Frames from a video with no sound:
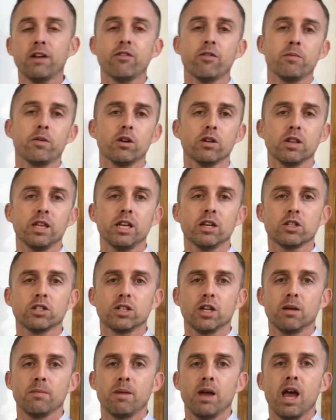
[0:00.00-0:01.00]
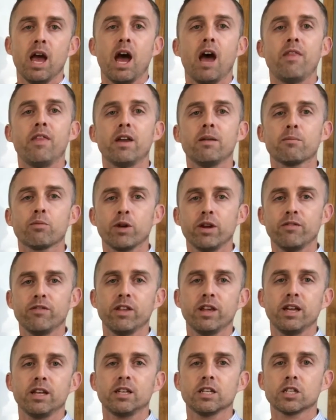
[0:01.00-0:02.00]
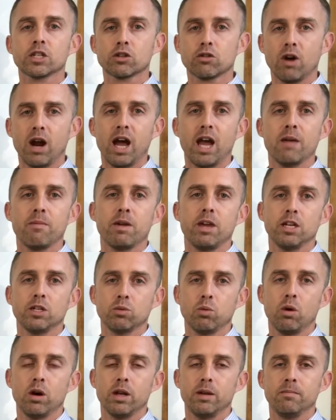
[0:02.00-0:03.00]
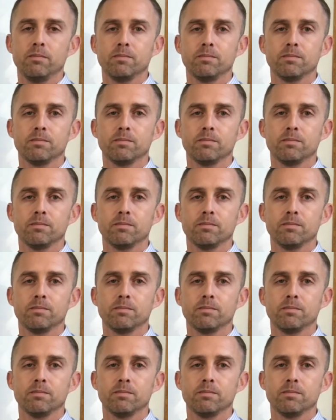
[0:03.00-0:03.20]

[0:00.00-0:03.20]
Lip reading: from your leadership and then briefly describe each one.